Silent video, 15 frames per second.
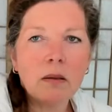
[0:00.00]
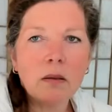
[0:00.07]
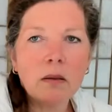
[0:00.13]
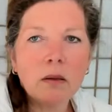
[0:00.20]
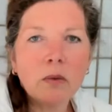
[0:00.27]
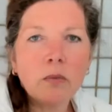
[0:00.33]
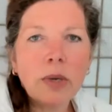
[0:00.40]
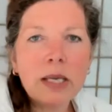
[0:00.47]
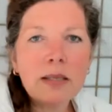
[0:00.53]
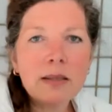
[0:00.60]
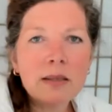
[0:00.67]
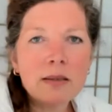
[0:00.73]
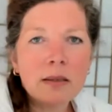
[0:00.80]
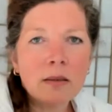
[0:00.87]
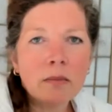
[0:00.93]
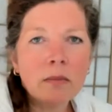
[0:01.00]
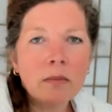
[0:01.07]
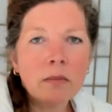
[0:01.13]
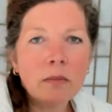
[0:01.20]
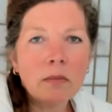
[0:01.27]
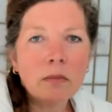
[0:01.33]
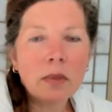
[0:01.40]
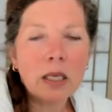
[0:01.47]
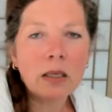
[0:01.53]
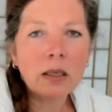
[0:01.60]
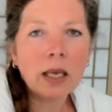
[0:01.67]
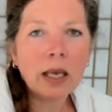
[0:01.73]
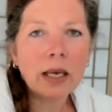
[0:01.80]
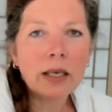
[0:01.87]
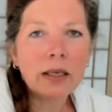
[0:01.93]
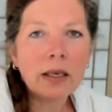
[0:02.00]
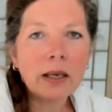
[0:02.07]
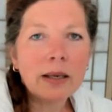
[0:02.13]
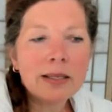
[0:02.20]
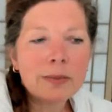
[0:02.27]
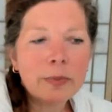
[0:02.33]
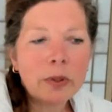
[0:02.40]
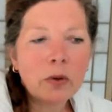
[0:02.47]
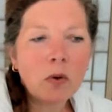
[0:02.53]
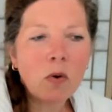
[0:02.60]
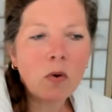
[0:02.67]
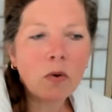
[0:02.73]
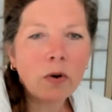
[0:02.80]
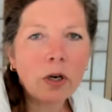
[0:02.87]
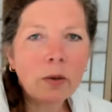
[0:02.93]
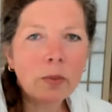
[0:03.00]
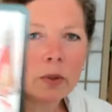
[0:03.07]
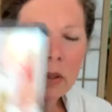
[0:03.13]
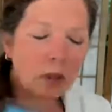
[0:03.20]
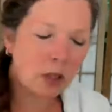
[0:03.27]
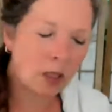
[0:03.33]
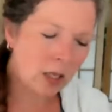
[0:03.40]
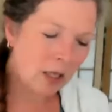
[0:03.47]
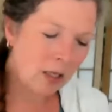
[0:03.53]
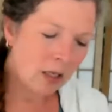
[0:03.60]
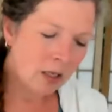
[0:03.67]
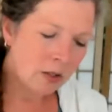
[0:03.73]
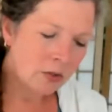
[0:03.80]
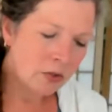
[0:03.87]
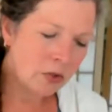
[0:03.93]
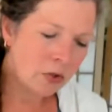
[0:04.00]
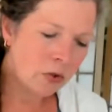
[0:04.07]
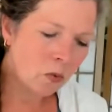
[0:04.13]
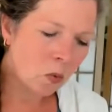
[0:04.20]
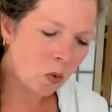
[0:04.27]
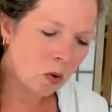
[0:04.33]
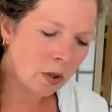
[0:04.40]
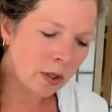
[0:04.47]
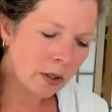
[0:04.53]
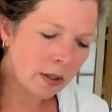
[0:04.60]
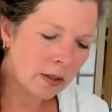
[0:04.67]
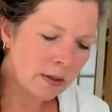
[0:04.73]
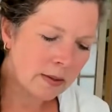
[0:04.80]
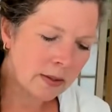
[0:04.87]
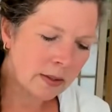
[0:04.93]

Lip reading: the racism in Canada has been horrible towards